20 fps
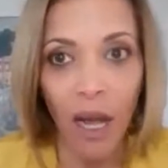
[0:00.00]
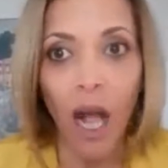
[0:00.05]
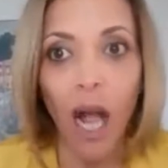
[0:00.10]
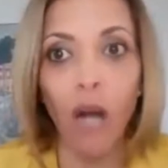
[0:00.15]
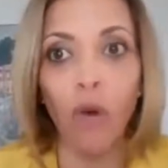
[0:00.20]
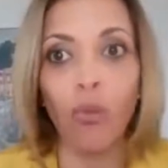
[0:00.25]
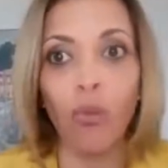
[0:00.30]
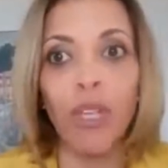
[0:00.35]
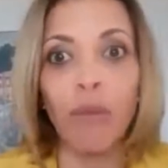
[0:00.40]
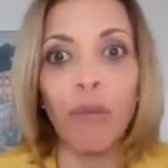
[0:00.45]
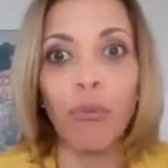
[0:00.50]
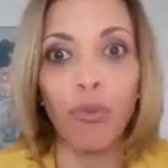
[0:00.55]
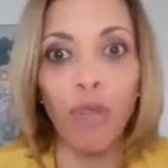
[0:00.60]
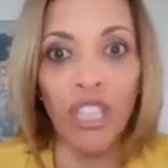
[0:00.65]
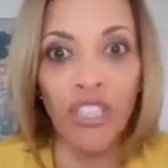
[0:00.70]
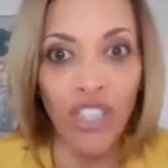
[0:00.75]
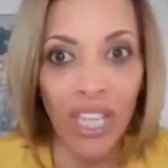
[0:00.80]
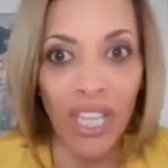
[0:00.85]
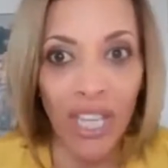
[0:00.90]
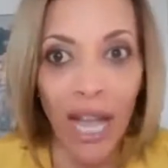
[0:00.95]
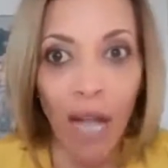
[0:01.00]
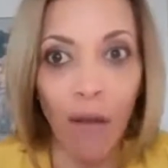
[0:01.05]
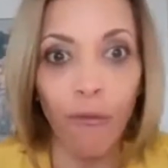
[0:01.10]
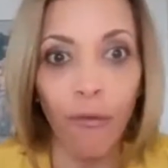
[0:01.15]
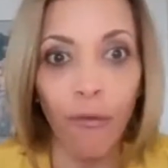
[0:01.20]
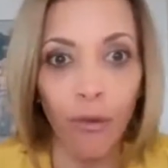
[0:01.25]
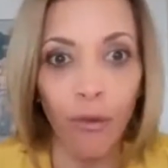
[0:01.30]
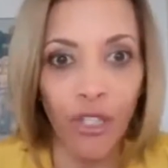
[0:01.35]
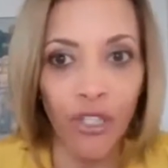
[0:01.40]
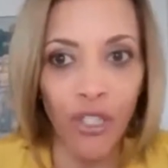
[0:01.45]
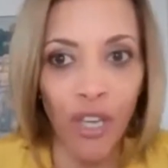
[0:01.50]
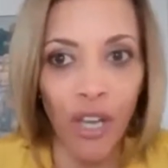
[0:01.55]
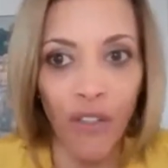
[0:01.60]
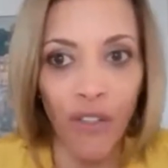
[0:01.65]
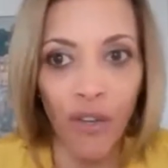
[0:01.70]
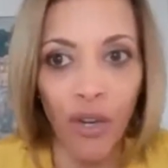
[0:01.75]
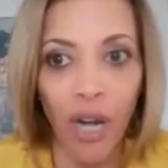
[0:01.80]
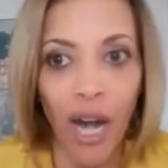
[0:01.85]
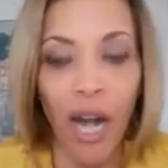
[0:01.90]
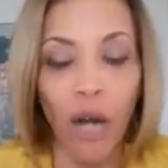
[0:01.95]
Are we reaching out for each
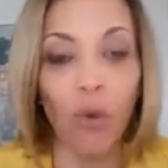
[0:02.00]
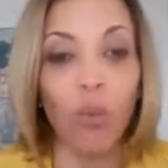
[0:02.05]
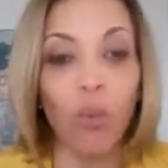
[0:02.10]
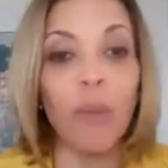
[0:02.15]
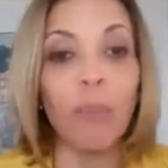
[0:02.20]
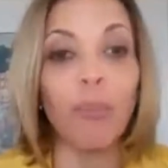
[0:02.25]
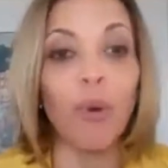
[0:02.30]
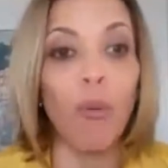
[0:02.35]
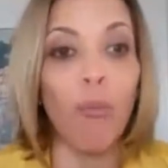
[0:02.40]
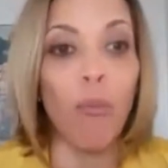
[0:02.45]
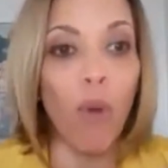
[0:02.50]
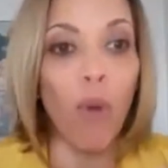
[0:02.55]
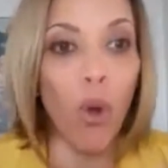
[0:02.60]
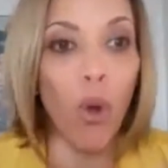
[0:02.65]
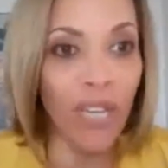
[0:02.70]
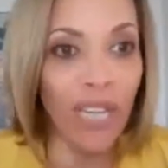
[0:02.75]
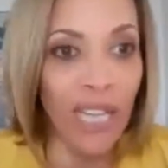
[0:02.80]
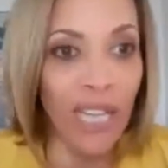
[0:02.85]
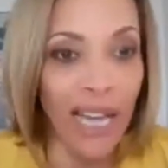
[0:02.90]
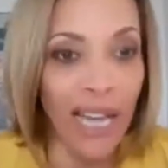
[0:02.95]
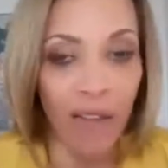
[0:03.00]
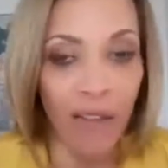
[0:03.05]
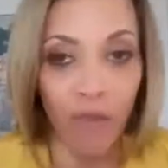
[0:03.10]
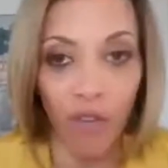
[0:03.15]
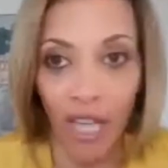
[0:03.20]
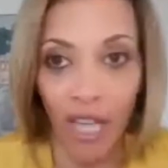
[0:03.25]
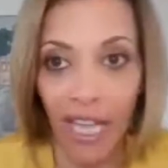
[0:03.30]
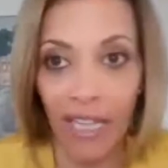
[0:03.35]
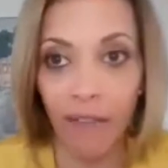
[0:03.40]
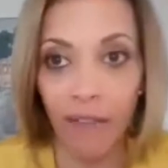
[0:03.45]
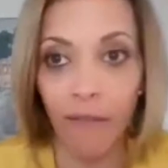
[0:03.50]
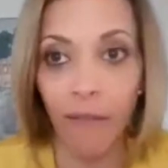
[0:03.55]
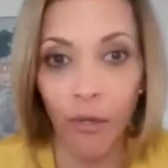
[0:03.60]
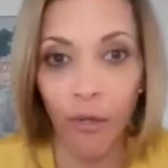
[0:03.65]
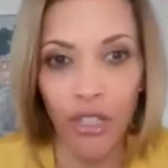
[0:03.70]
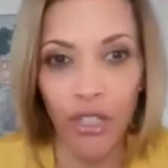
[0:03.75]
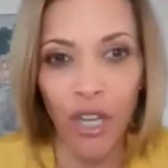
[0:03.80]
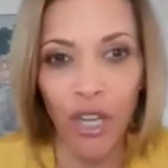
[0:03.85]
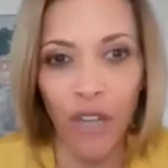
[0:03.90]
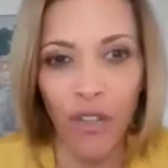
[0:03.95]
other? Are we promoting and advocating for
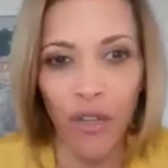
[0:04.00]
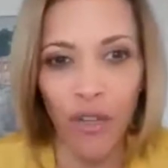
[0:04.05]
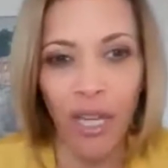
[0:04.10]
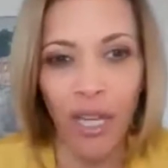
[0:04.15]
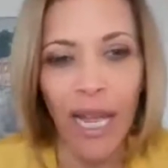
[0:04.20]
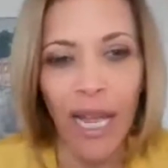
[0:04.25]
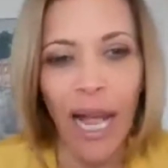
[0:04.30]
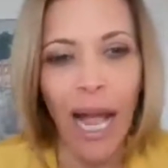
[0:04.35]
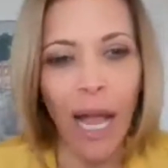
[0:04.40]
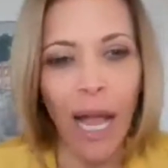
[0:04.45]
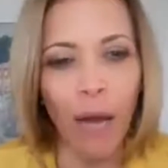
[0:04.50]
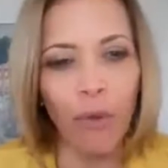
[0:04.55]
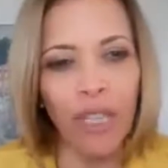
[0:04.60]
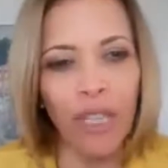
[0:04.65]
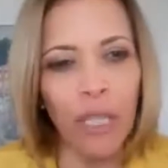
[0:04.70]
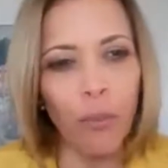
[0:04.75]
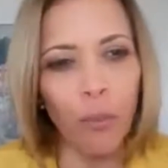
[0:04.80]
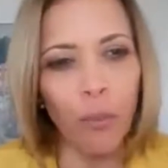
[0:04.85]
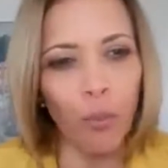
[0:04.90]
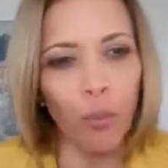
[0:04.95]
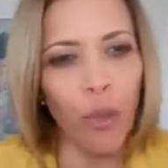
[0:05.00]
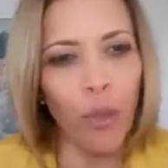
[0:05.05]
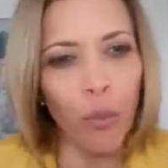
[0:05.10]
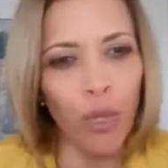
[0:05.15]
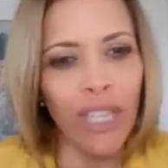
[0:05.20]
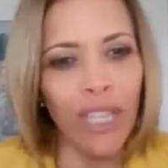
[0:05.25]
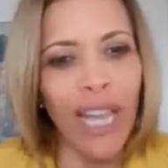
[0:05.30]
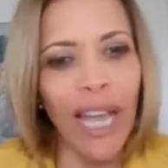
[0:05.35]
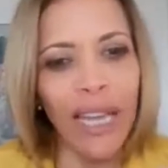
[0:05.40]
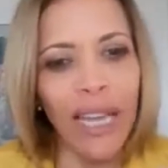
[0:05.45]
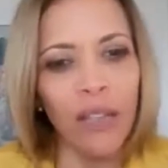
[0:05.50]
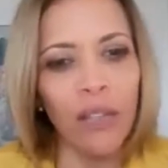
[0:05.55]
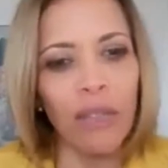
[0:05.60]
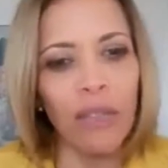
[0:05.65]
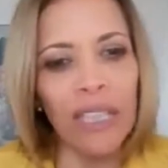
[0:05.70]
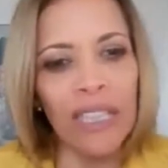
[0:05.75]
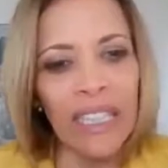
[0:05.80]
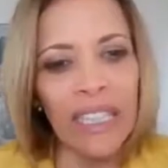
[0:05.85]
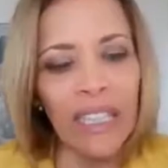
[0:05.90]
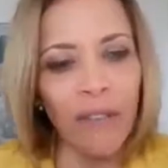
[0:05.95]
each other? We would like to
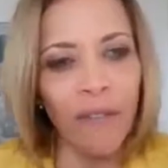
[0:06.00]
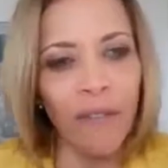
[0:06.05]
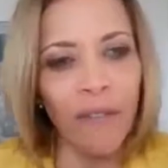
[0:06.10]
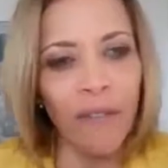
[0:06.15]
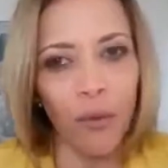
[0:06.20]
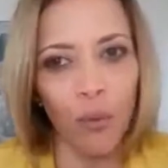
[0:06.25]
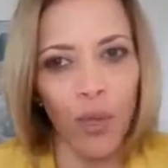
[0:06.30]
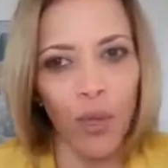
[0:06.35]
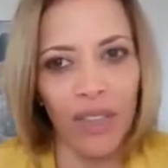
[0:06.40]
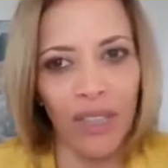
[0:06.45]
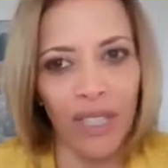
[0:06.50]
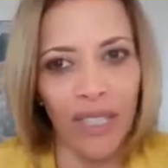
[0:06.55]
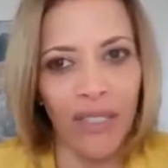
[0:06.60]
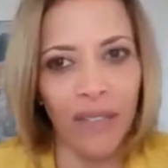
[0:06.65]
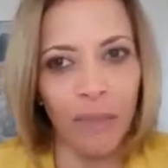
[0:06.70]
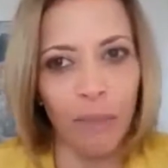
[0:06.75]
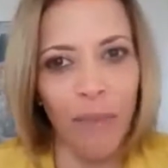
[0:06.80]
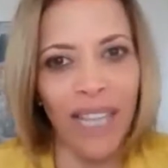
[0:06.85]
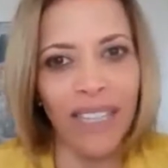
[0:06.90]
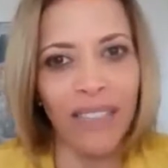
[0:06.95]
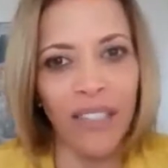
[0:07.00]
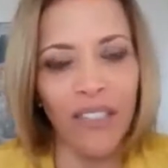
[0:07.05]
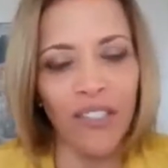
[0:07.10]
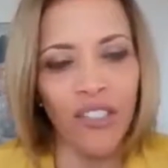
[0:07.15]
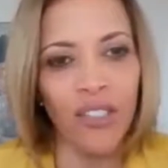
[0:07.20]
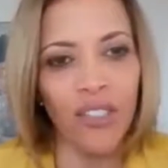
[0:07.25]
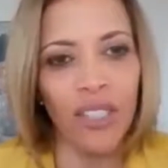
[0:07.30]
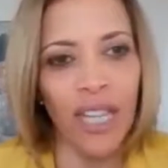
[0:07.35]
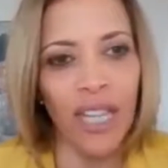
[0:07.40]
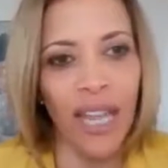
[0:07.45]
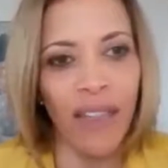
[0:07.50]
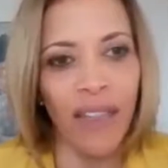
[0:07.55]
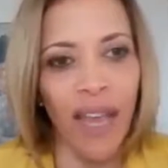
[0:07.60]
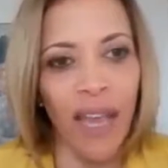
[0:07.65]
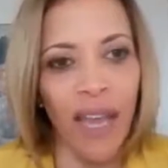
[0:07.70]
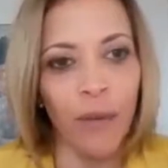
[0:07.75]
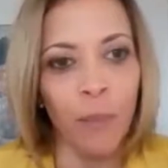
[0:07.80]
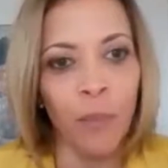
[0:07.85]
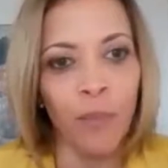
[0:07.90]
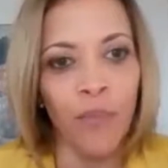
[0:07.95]
leave you with this message today
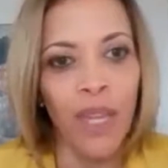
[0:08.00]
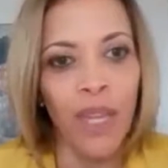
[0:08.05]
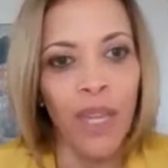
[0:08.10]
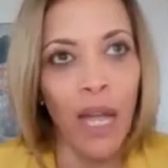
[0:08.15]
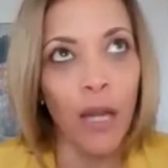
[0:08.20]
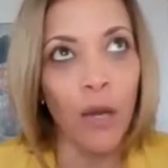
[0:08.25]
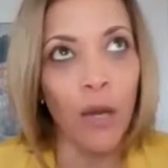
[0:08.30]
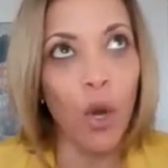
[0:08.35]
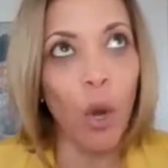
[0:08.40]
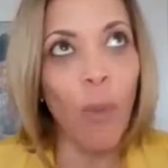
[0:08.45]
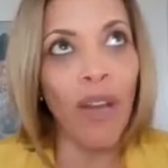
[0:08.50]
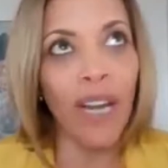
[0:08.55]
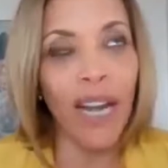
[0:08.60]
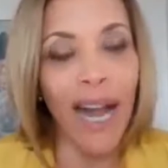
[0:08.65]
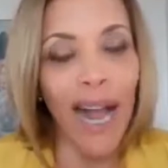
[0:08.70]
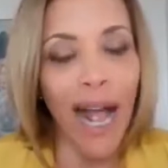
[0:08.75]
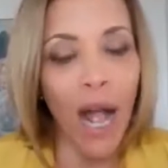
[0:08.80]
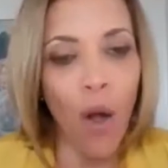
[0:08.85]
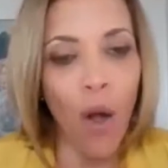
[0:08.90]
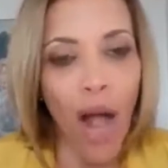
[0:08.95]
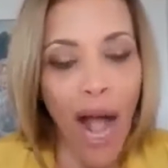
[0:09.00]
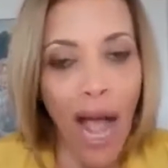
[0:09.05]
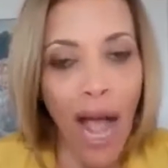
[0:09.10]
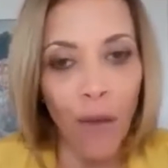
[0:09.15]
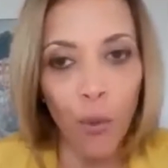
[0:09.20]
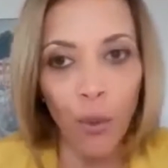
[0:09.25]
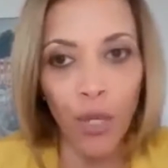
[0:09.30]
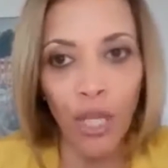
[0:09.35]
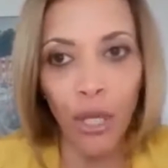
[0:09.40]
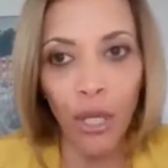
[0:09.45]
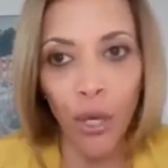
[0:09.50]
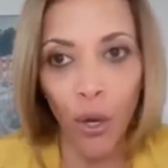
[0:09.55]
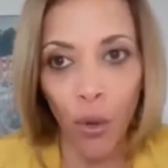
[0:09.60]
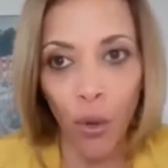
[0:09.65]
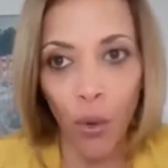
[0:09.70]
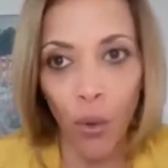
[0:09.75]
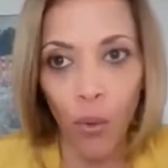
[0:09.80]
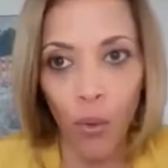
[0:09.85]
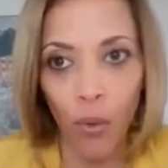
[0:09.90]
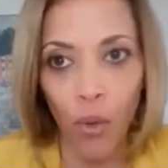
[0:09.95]
that no matter how high we
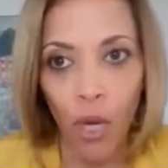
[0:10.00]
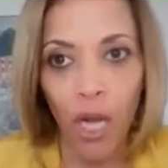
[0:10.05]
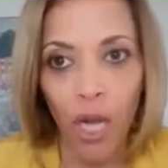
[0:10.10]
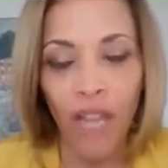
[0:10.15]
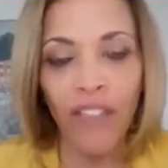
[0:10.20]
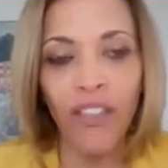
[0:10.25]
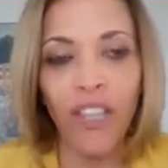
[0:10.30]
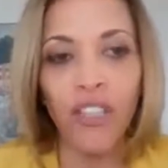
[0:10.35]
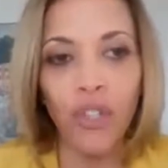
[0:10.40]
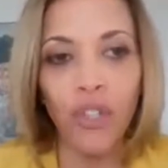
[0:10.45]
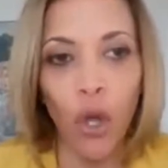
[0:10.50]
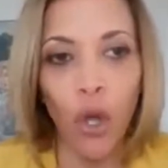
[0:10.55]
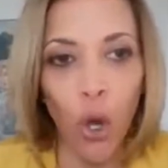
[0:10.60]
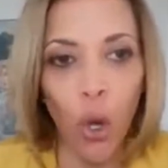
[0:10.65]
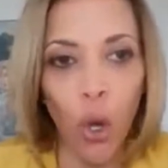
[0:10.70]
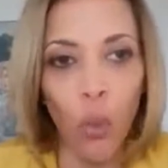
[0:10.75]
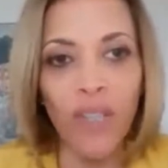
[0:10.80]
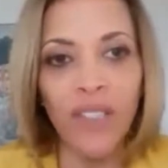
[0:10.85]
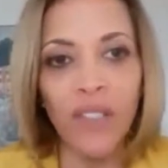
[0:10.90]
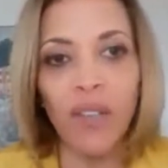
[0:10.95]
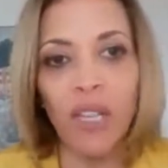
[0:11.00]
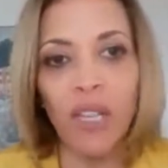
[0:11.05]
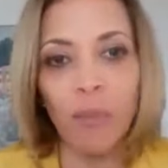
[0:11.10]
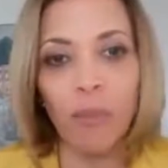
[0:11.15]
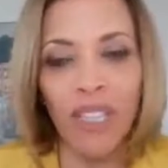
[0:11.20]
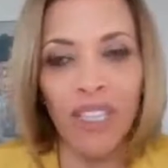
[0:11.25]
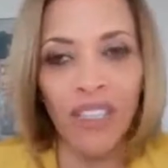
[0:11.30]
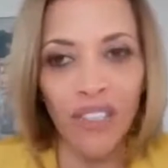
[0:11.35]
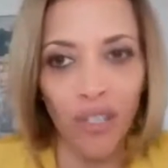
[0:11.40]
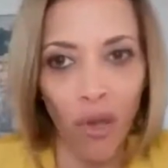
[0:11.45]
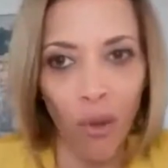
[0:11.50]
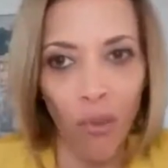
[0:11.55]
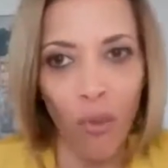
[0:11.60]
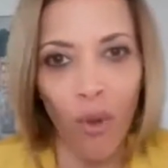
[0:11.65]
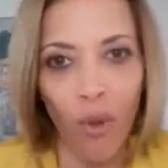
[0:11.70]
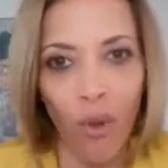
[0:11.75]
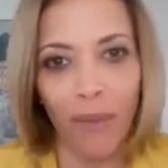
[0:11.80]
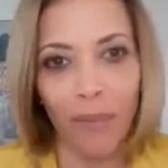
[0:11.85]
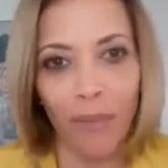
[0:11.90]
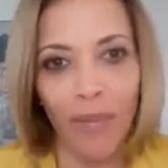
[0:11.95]
go, there's always going to be
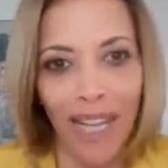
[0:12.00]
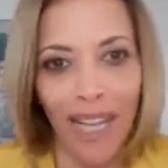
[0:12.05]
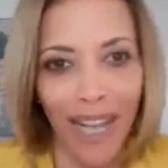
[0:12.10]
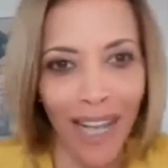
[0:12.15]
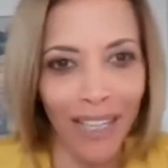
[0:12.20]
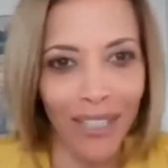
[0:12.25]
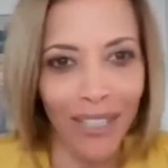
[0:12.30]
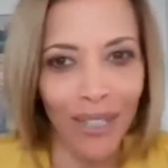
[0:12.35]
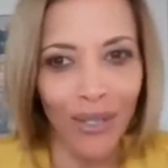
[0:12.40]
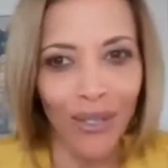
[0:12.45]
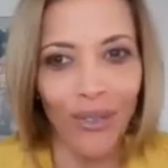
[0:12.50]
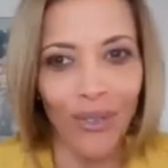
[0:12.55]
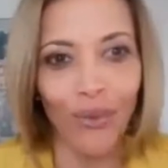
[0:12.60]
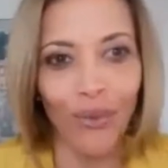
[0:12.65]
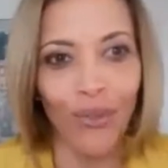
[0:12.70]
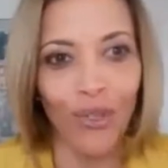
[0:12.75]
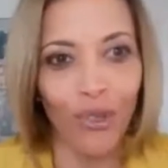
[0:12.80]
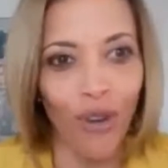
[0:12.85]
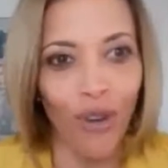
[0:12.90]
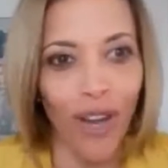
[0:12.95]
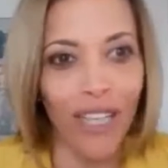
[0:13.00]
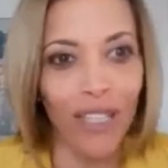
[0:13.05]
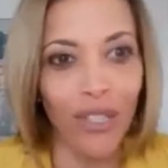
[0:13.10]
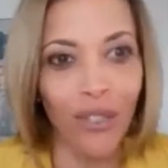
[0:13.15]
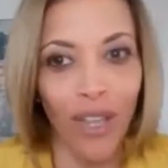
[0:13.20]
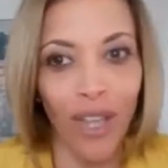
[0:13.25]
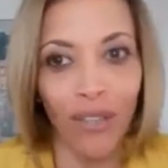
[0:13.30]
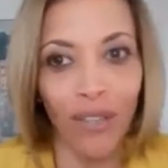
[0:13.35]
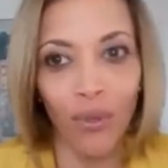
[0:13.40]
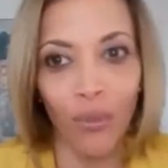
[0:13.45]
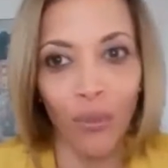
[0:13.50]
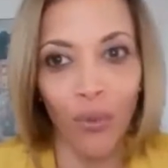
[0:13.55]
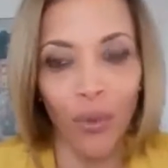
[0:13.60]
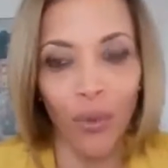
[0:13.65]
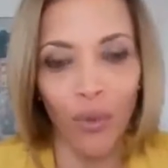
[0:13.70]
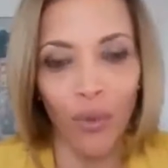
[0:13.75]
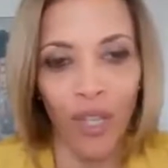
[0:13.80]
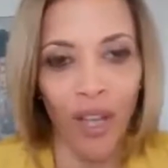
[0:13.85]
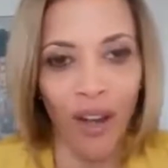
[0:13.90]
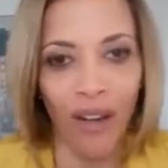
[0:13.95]
someone behind us who's trying to get to where
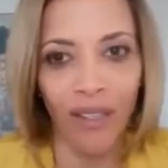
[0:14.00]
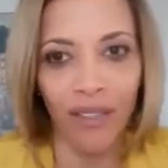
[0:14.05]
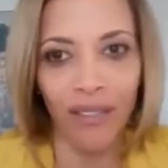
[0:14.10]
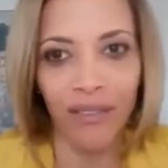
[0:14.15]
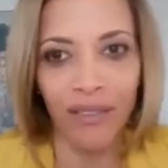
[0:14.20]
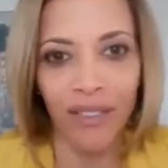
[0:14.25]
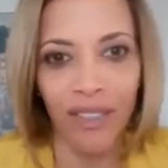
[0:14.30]
we are.